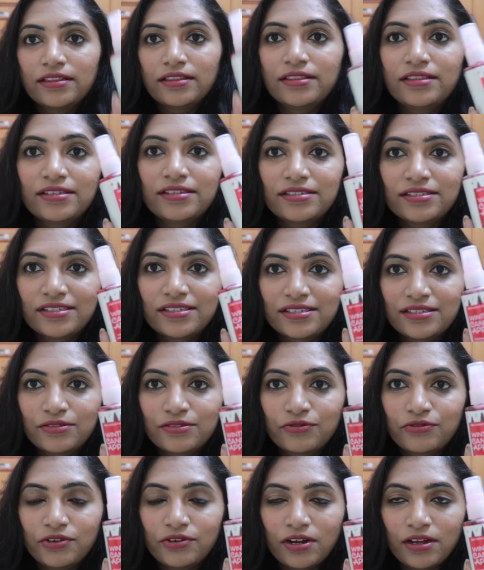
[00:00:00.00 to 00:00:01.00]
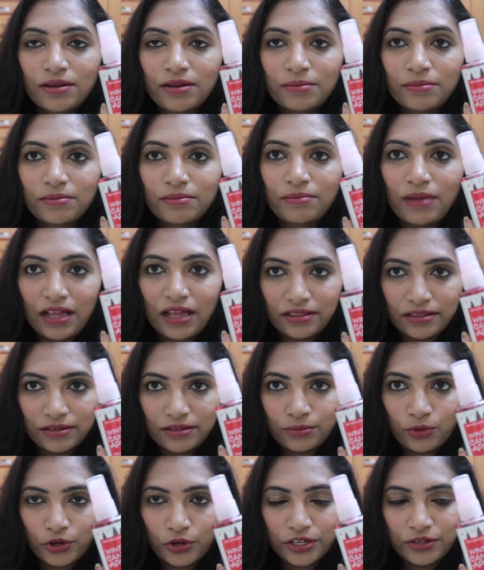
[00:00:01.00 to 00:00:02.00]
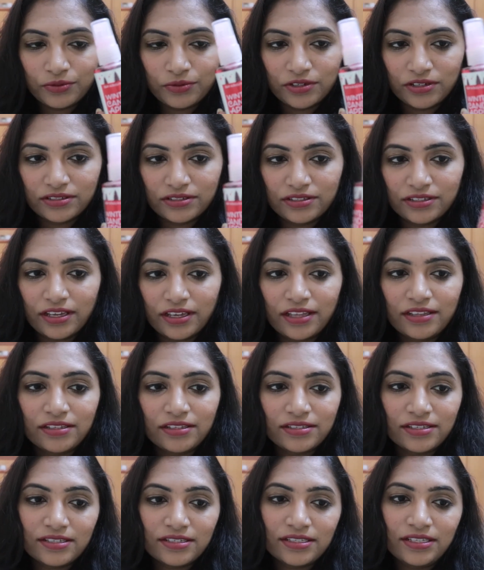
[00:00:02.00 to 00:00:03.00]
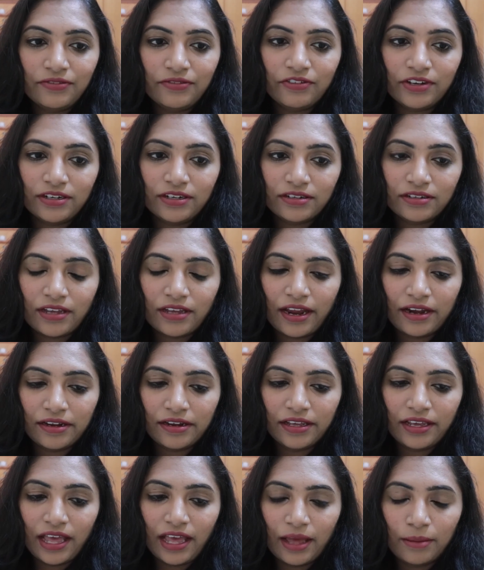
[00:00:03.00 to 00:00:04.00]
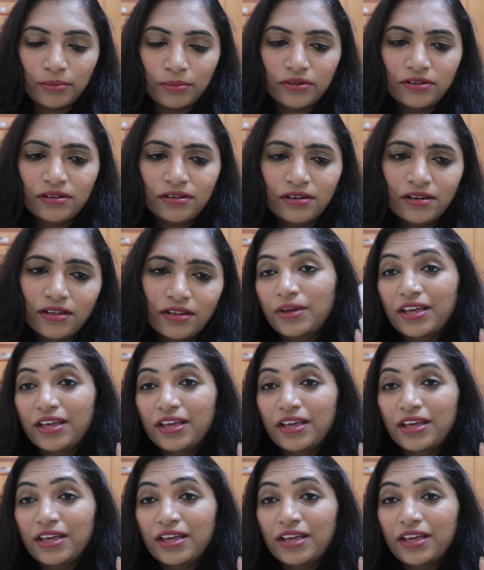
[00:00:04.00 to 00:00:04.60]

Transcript: This is from Bath and Body Works again. This is the Winter Candy Apple.